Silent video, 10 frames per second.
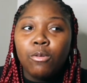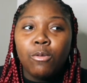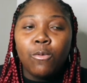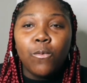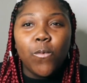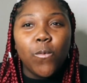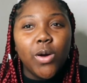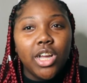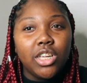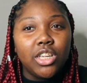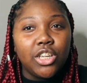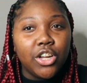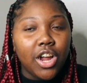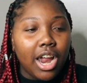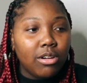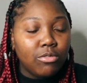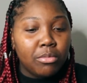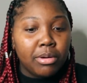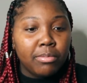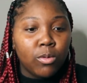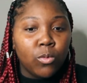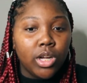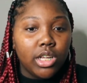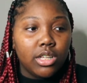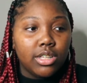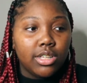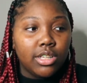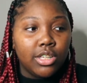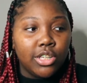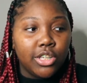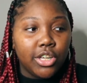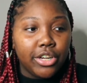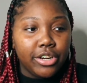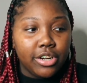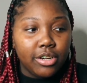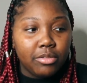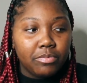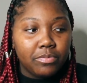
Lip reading: what year, I don't remember what year